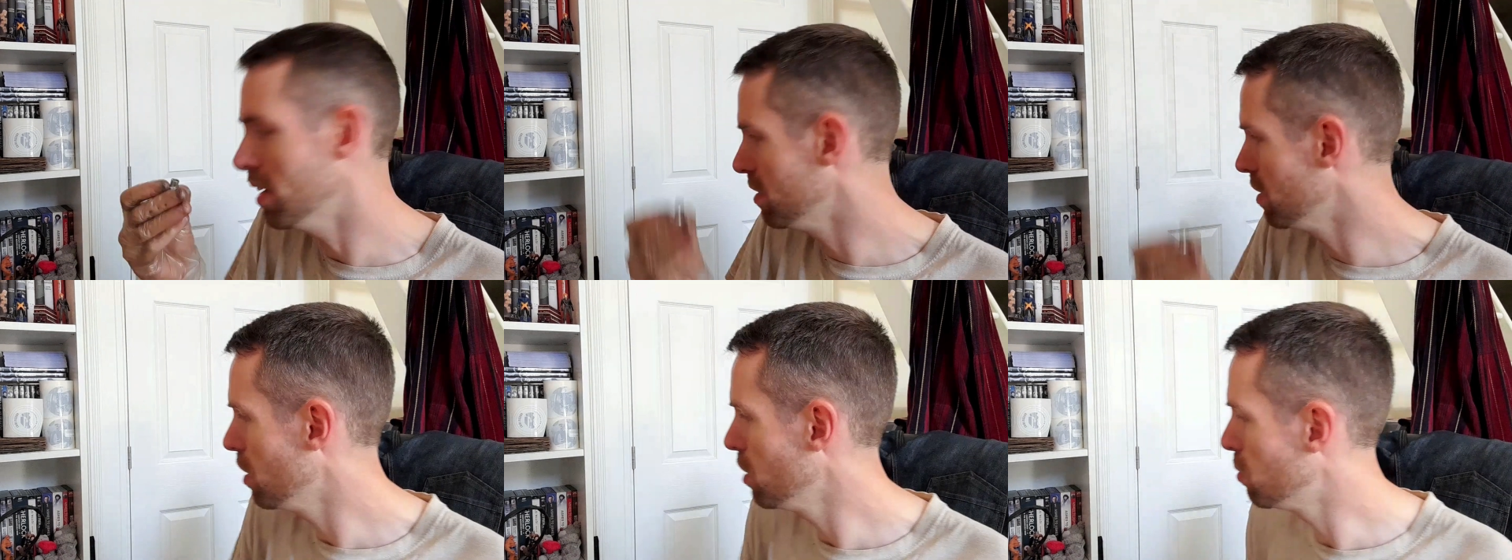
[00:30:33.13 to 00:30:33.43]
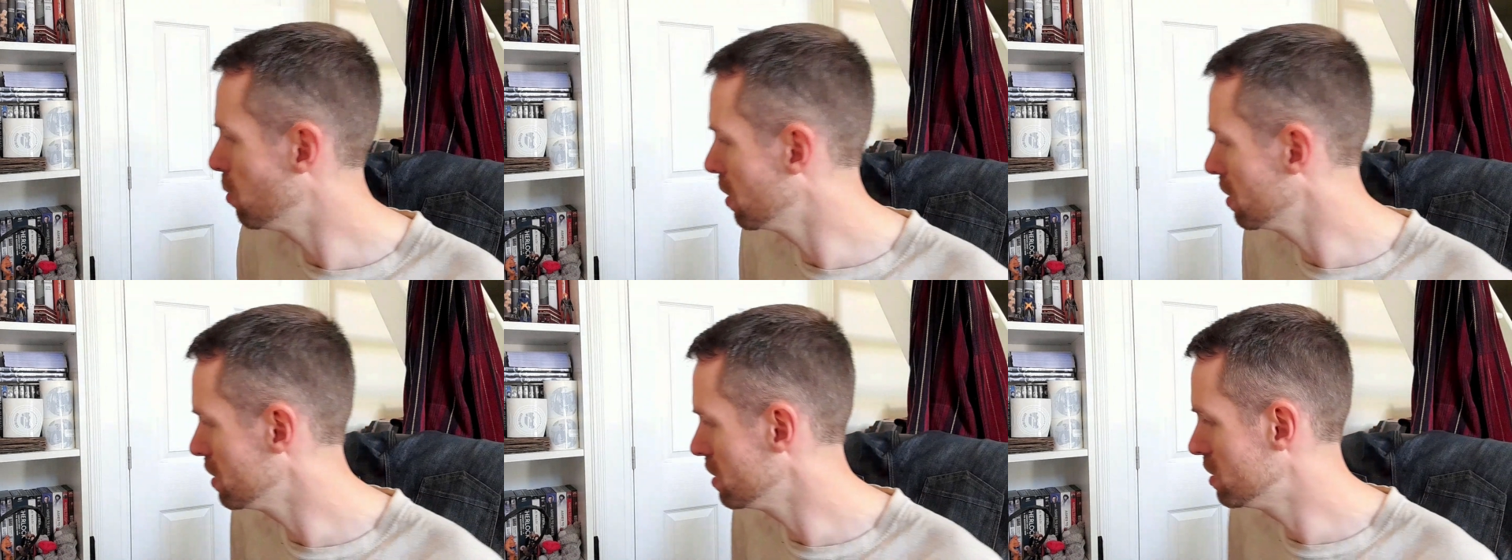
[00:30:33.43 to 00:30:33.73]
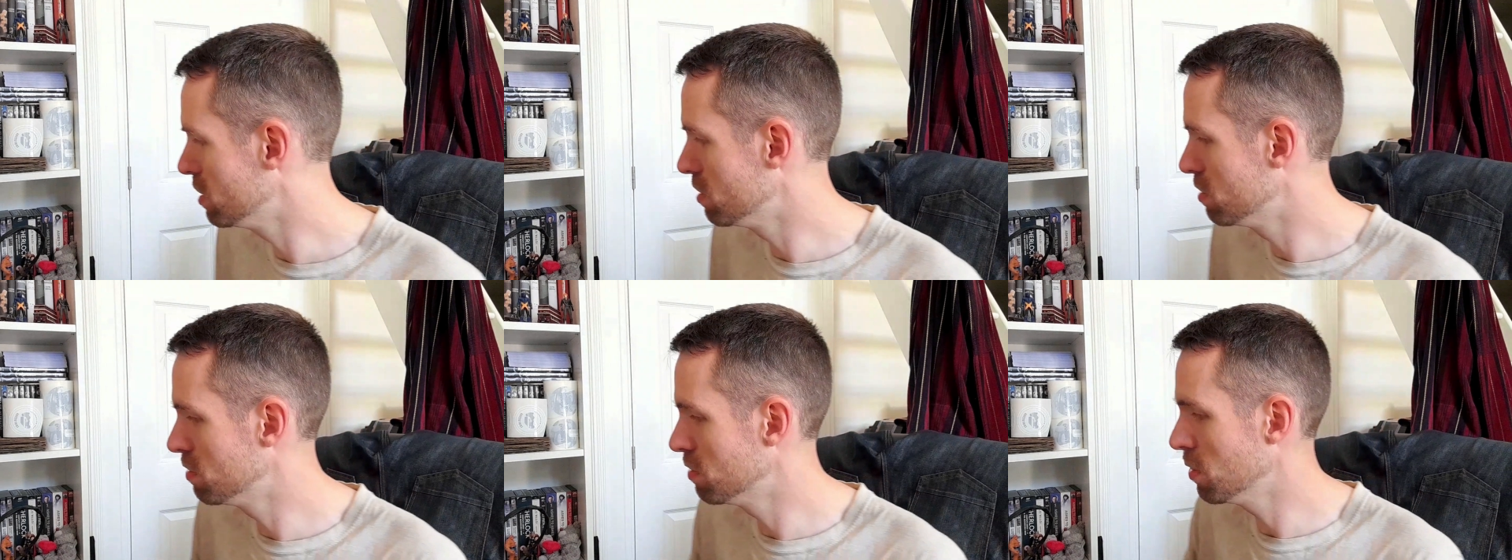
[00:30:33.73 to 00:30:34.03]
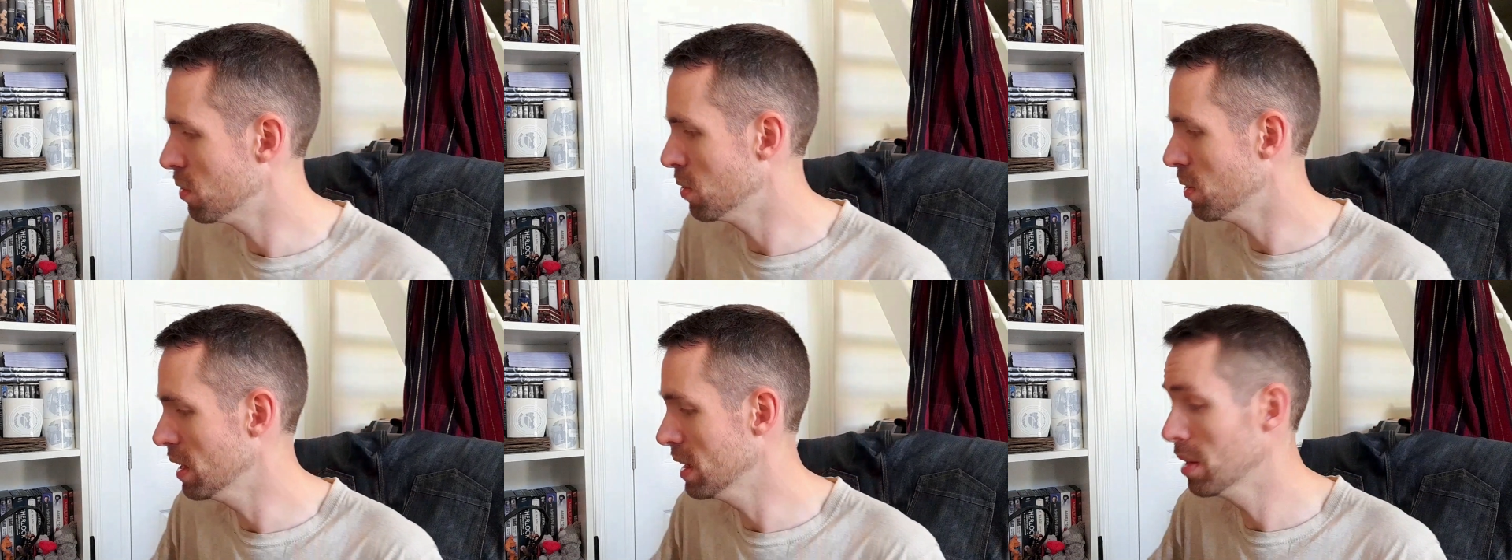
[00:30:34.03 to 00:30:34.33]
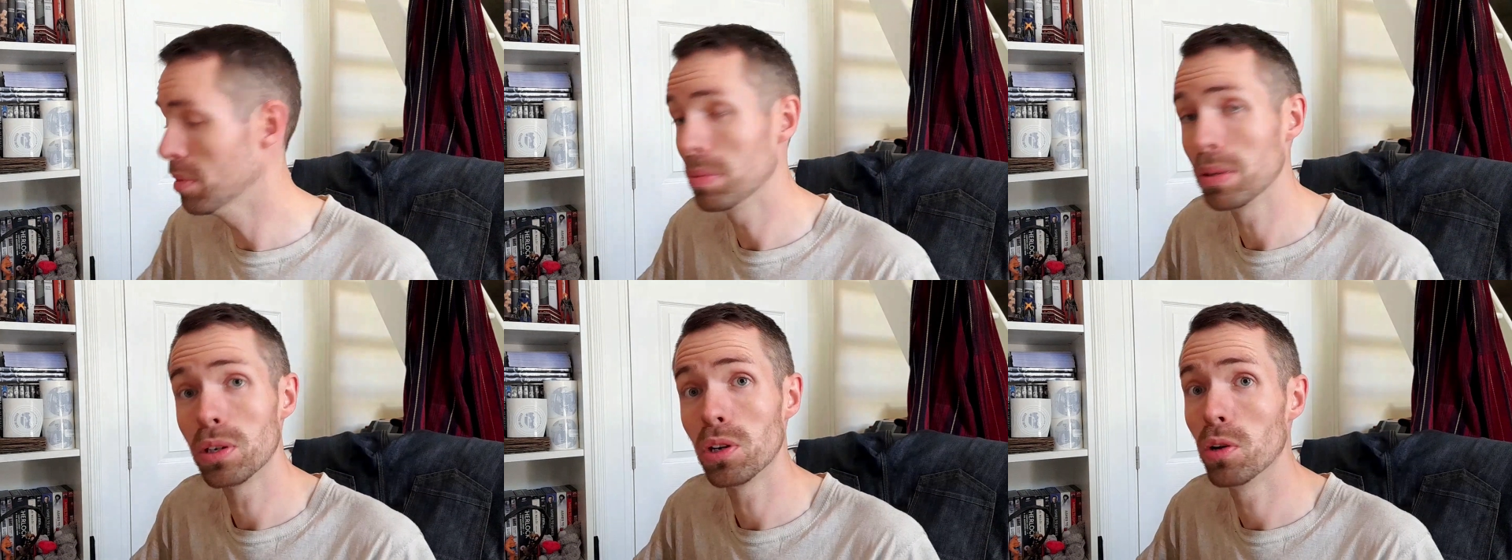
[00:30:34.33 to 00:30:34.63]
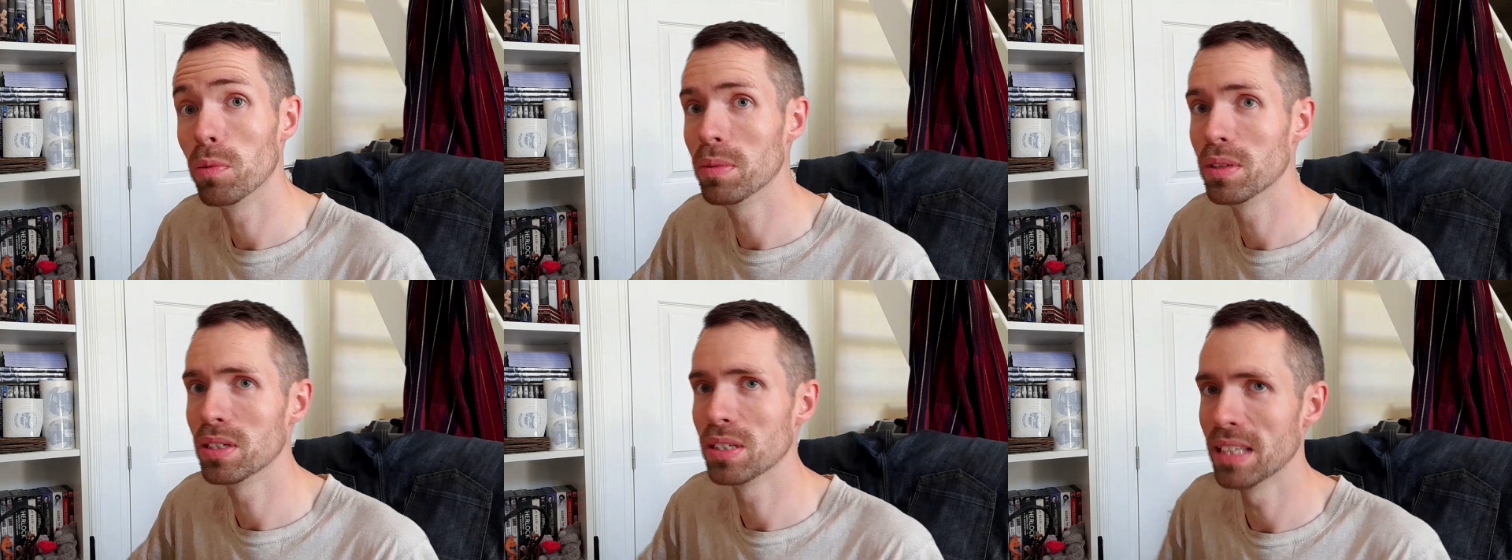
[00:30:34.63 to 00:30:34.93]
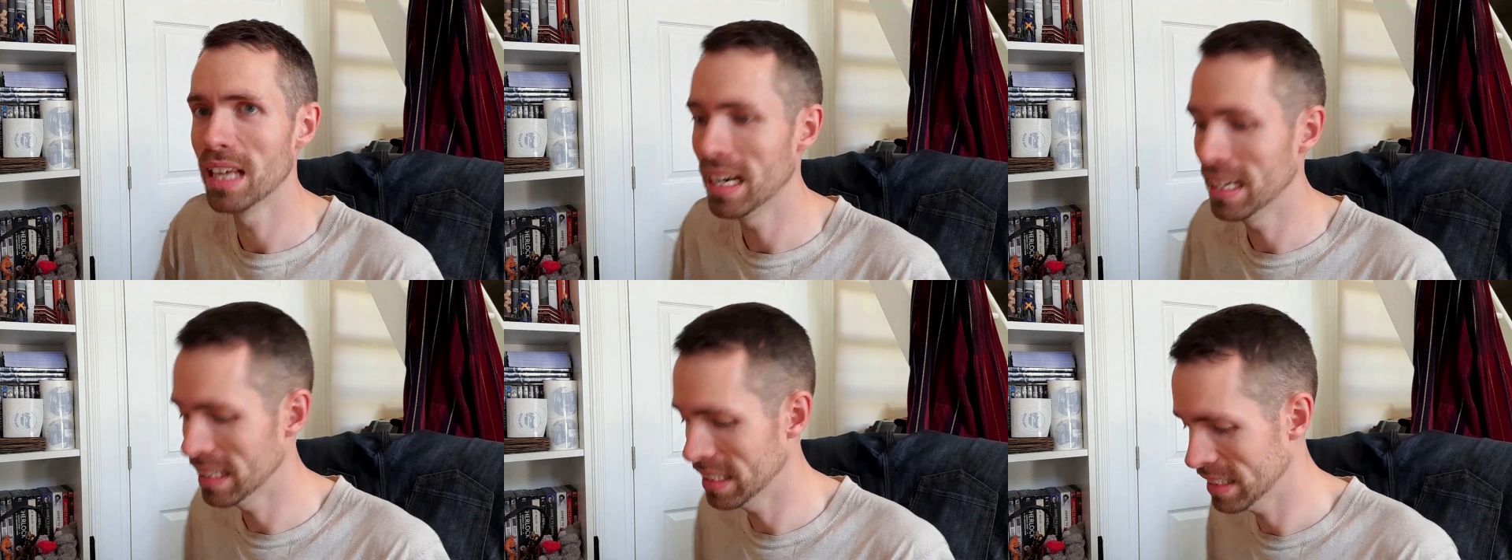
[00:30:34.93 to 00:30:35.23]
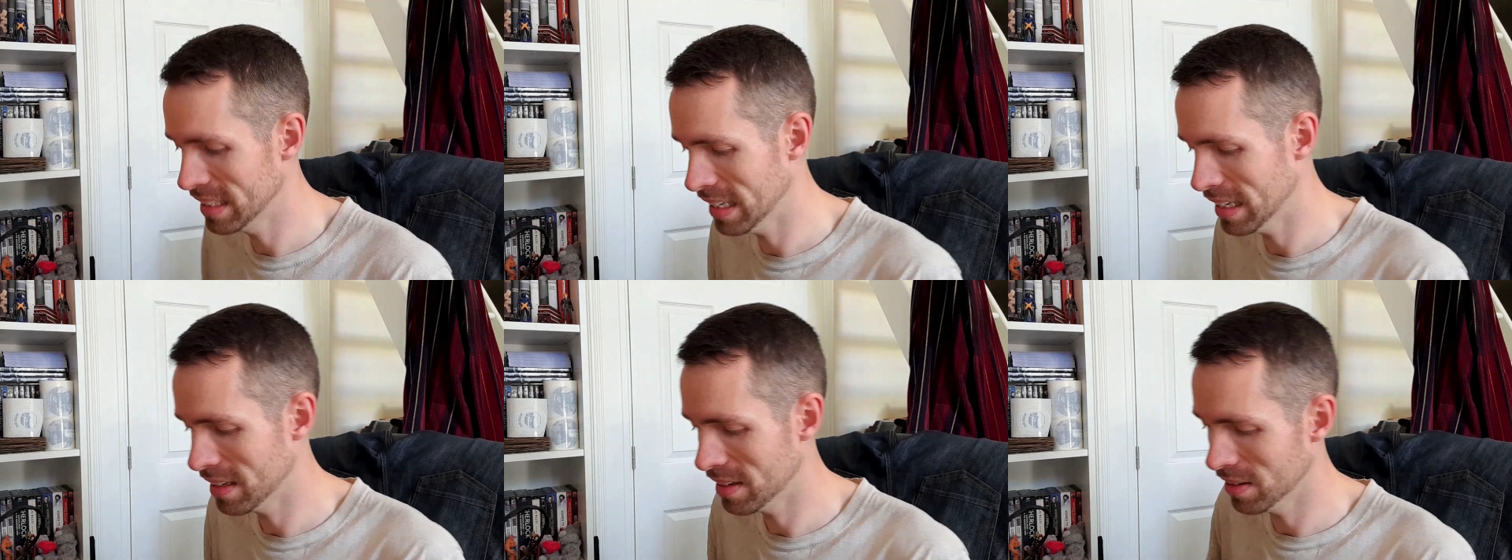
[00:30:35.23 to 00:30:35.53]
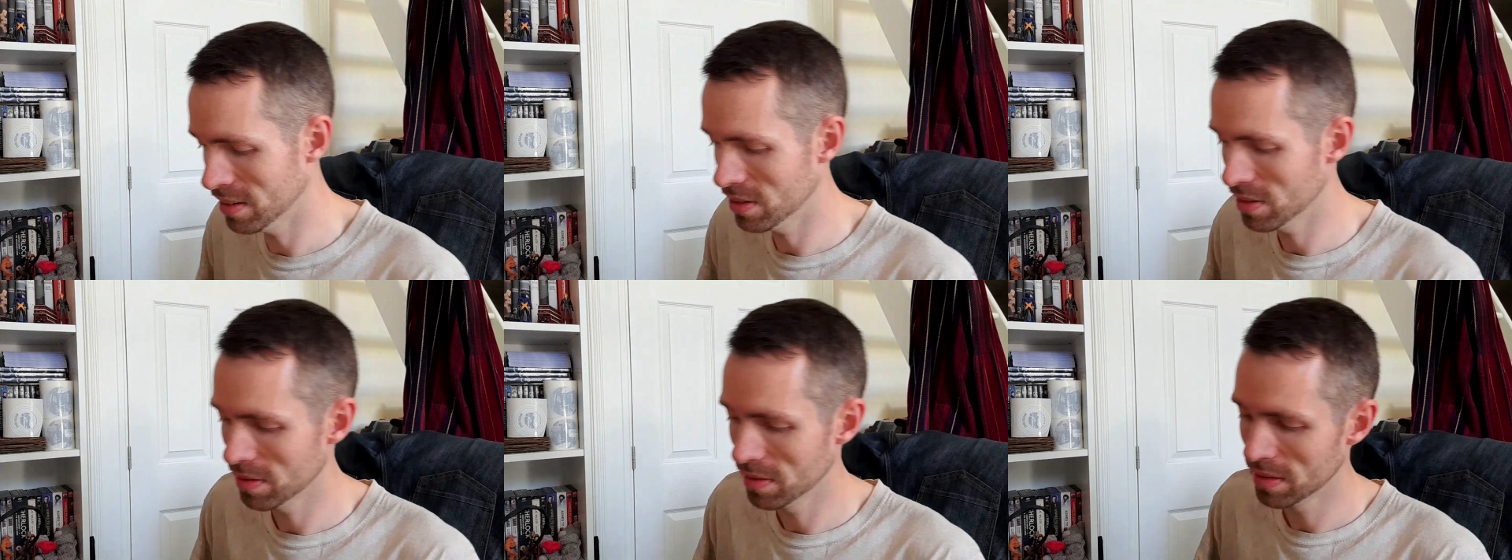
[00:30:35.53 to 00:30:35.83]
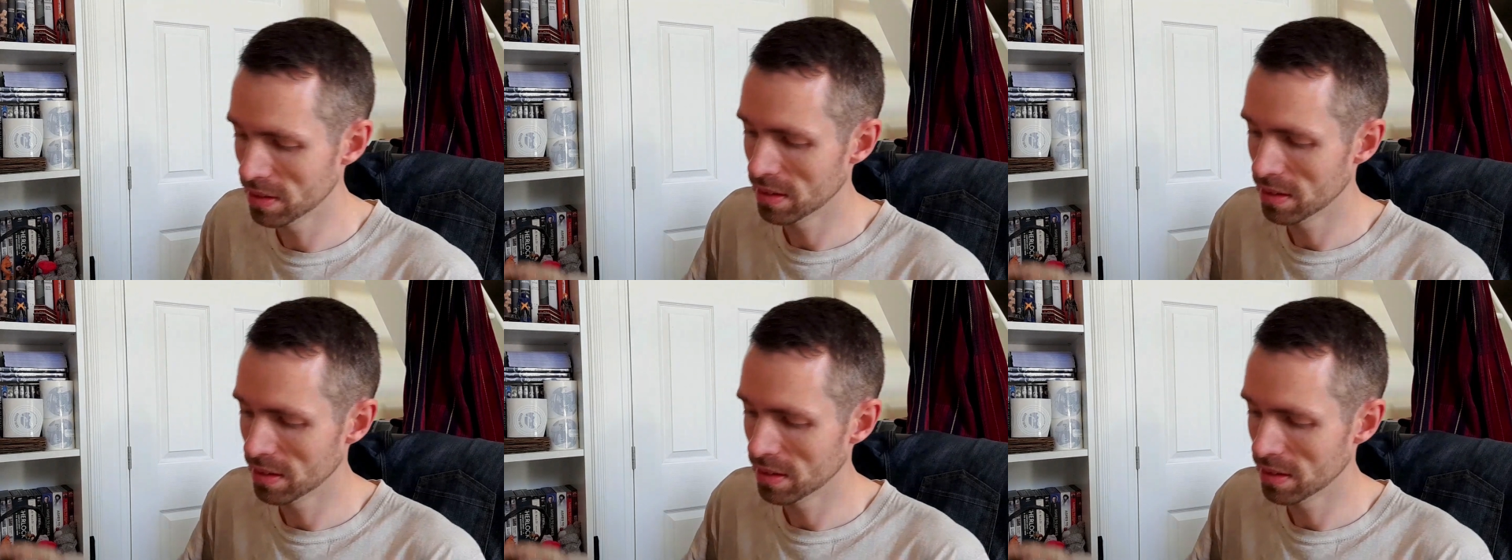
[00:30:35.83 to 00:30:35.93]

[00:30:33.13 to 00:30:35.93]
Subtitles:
I know what this is for, and I'll be coming to that in a second.